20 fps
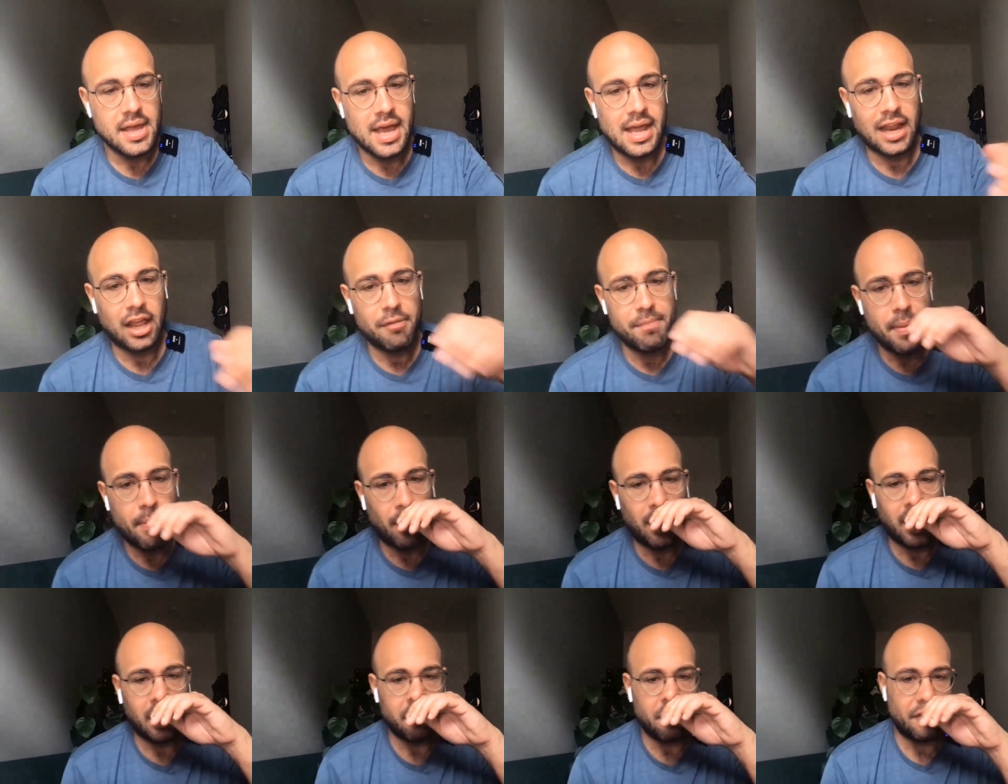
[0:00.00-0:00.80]
a lot of
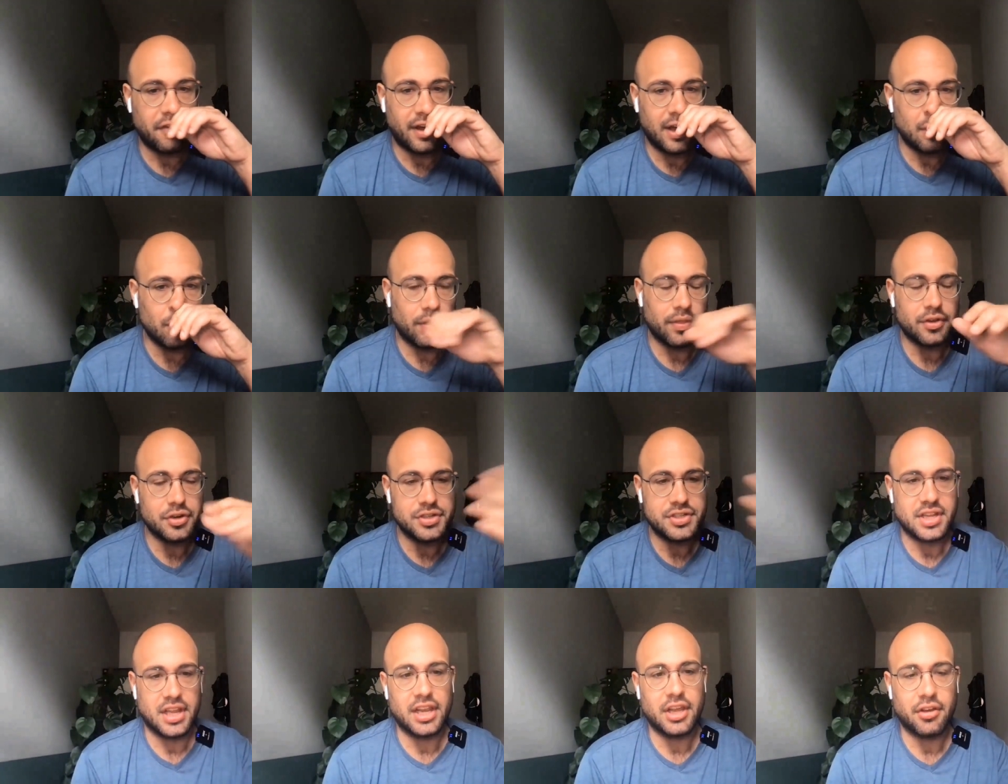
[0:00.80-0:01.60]
people are afraid when they're
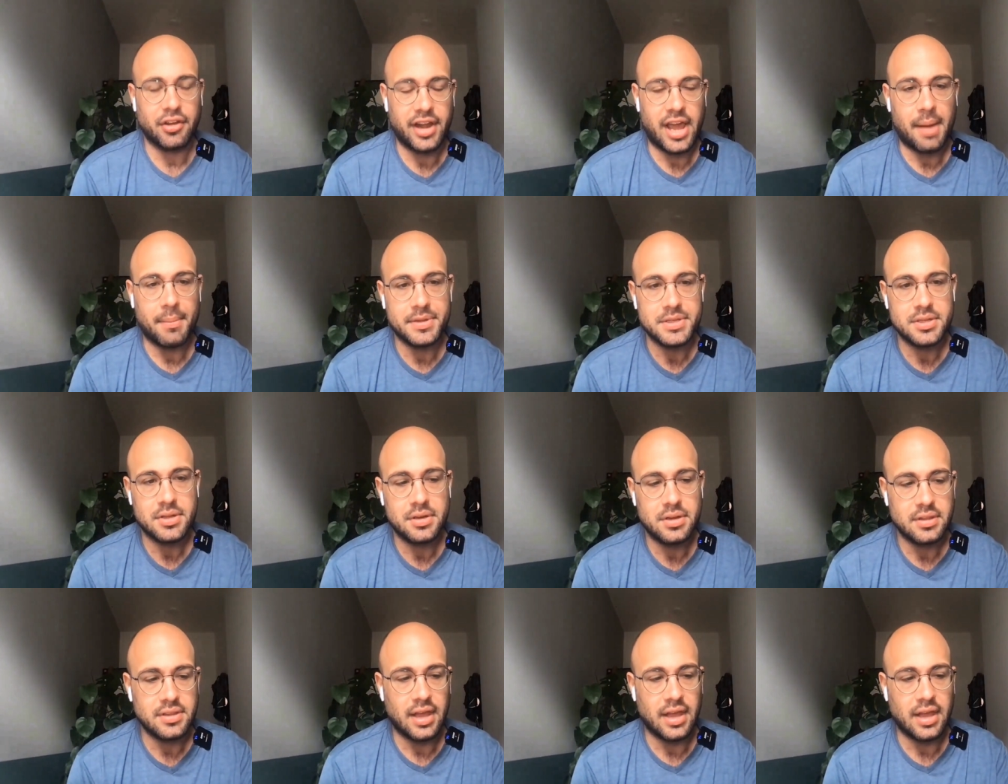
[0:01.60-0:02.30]
selling on Amazon